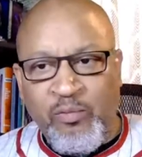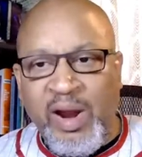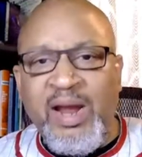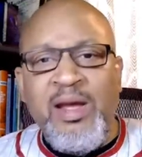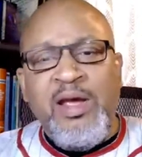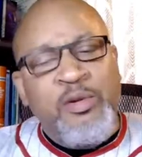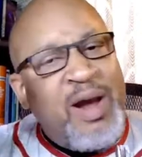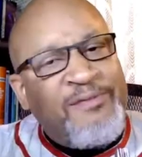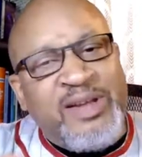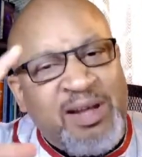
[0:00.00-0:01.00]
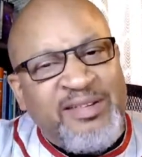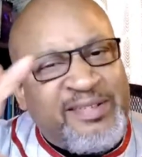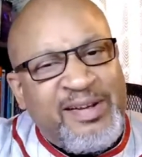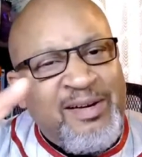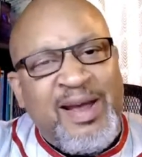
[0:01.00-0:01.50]
Right? You have to
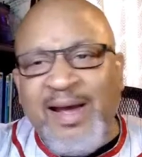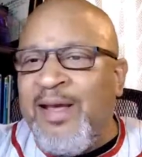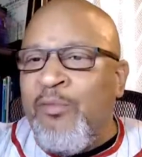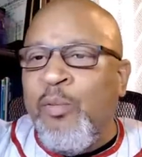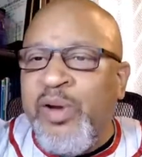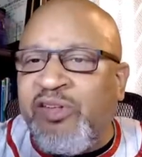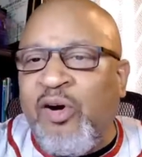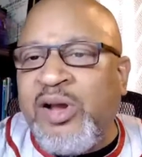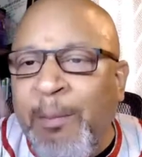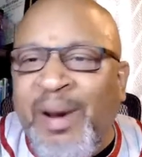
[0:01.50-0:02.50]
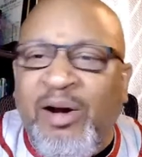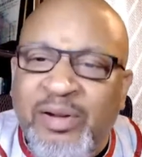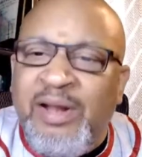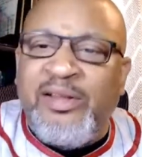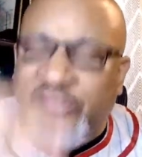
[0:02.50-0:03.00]
consider that when we talk
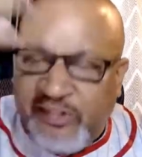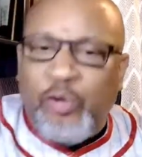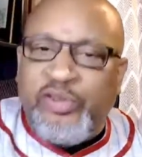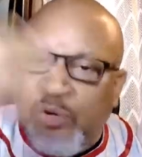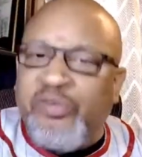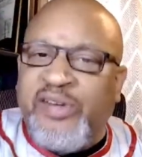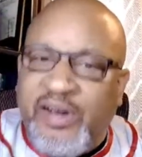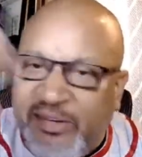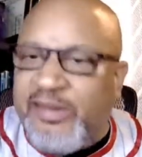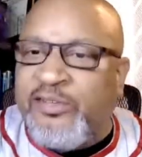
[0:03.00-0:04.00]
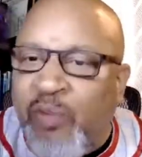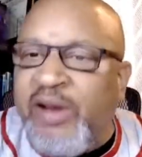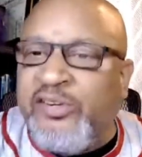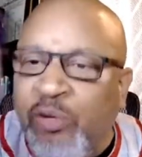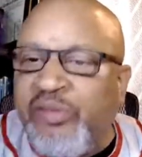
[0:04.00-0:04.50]
about the social justice,
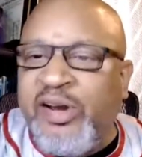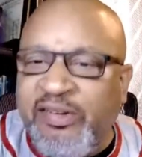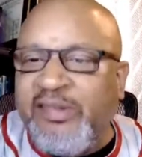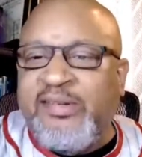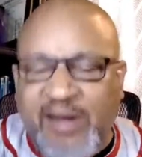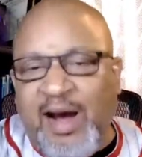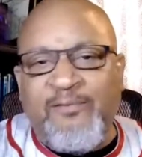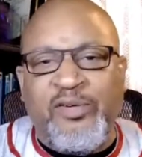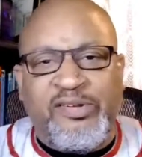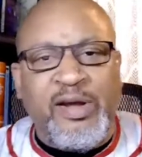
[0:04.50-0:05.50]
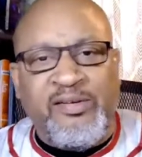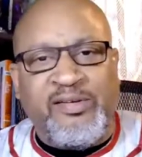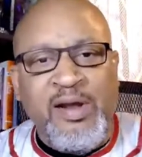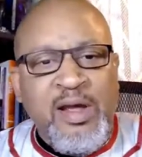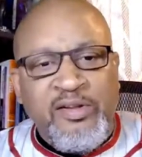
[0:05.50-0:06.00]
racial justice
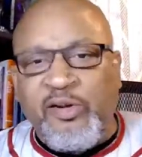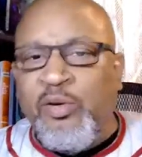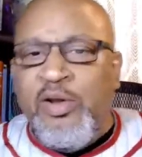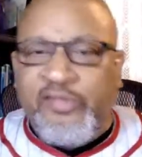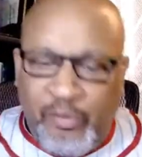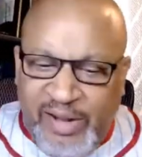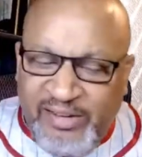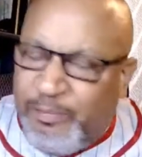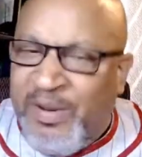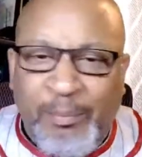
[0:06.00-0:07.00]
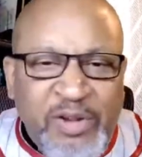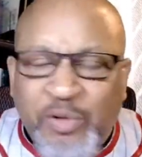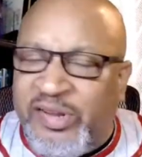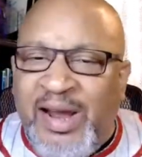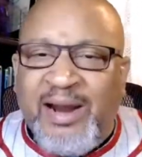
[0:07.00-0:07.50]
conversation. So that's, I'm
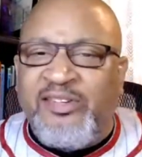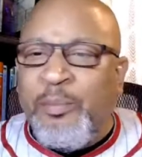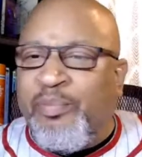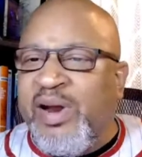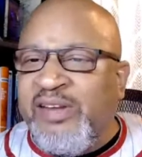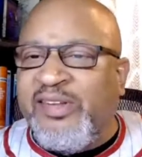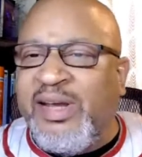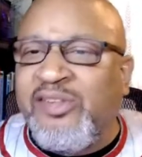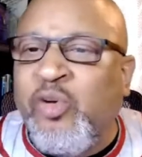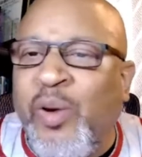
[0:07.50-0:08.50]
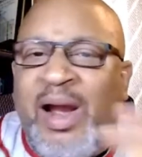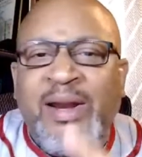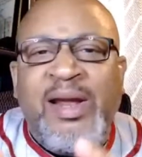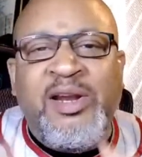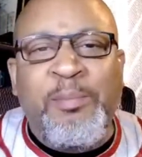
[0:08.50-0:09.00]
using that as the bridge to get to where I
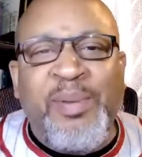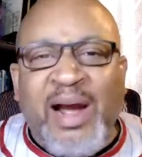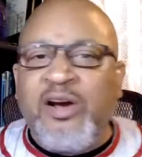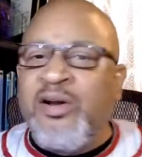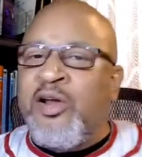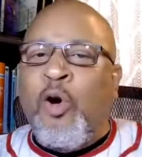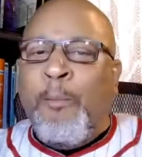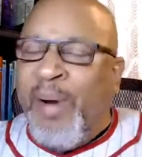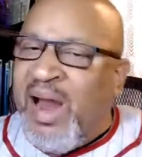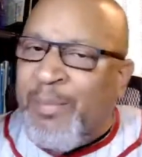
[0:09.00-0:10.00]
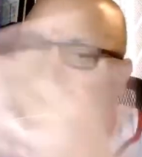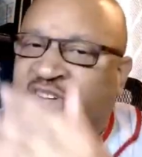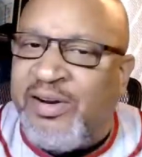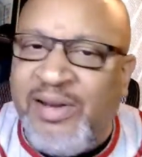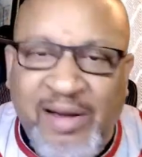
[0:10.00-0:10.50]
need to be. I couldn't go bam at
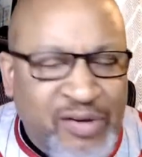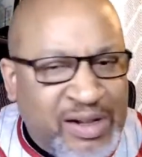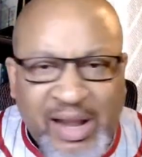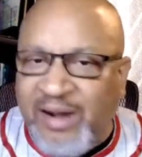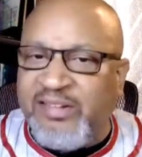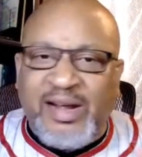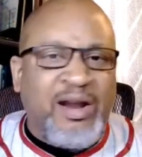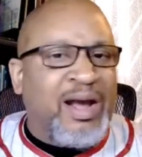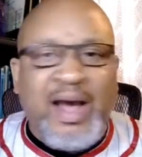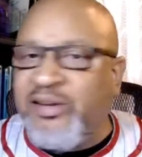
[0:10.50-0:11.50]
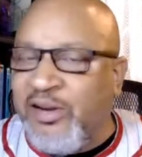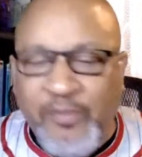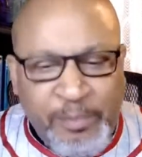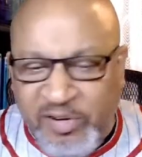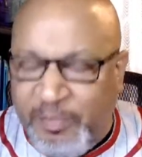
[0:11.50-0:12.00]
you at 11 o'clock because I got
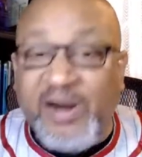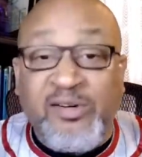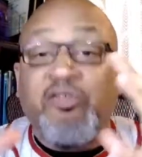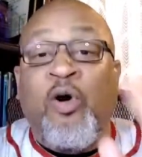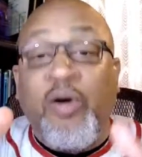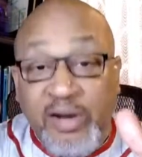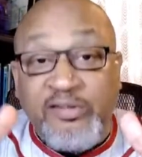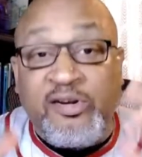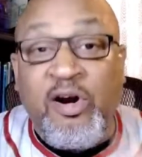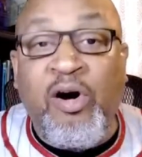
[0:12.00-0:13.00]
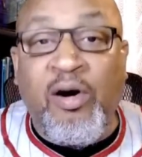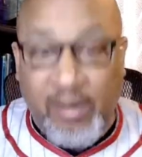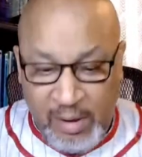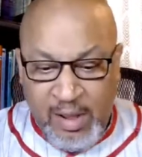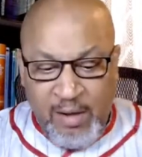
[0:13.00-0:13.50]
different perspectives on this
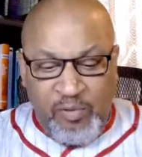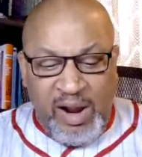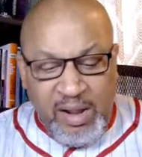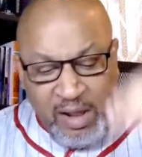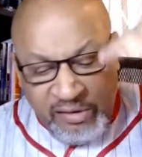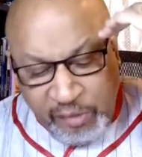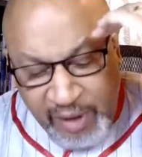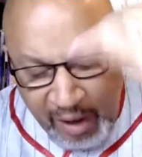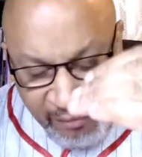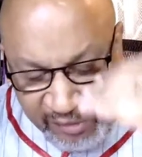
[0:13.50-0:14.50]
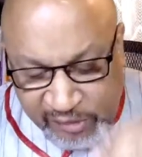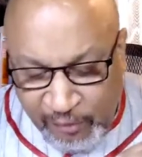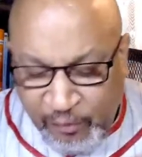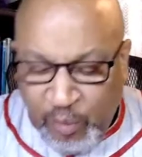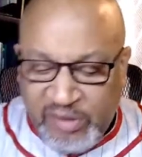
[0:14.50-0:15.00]
call. Right? So
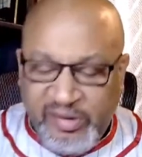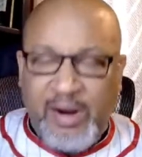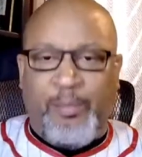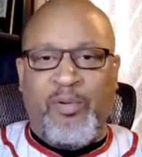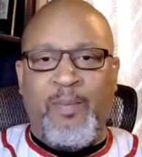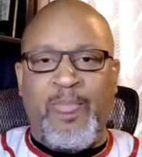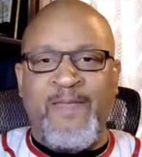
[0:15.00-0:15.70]
for example,